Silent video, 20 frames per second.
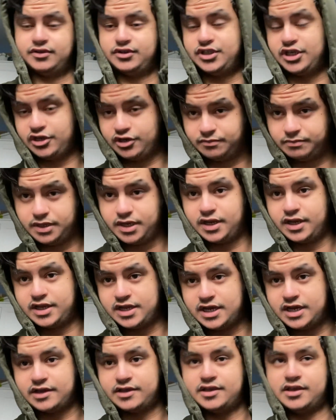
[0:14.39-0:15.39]
Jeremy
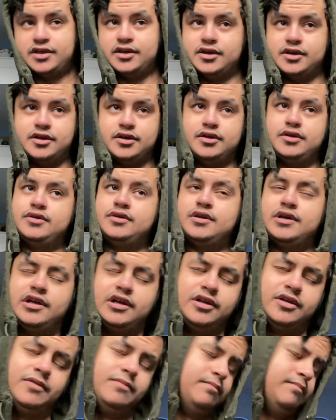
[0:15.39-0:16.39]

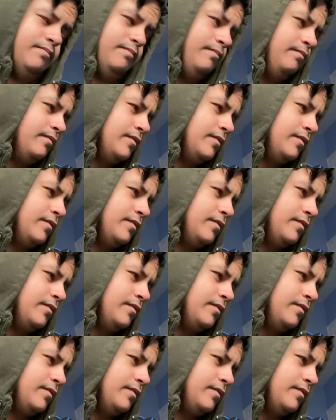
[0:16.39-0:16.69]
Ngakia,